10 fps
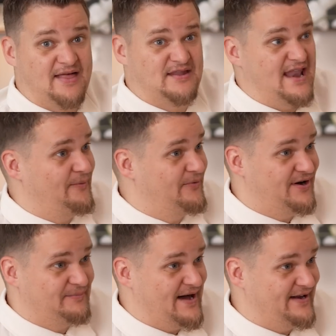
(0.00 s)
And the
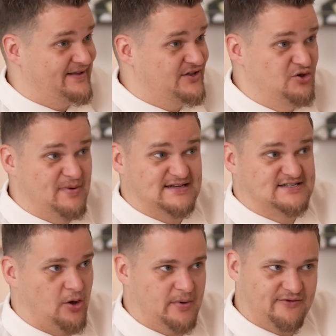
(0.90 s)
network, man. You made
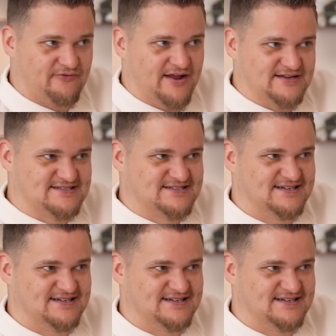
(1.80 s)
so many friends.